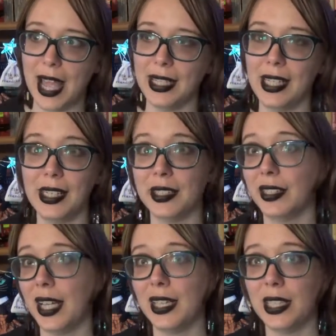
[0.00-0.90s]
and he has
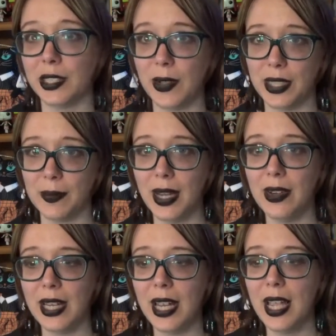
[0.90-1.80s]
decided he is going to
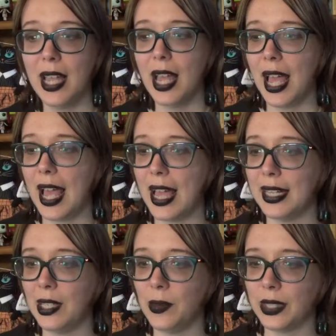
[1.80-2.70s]
marry,
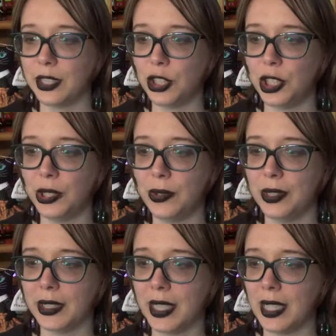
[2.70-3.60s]
and he wants to
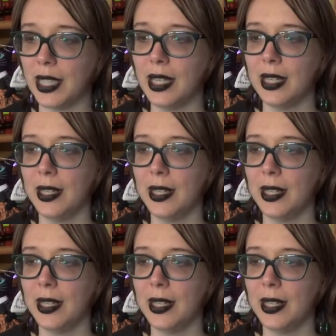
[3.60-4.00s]
choose the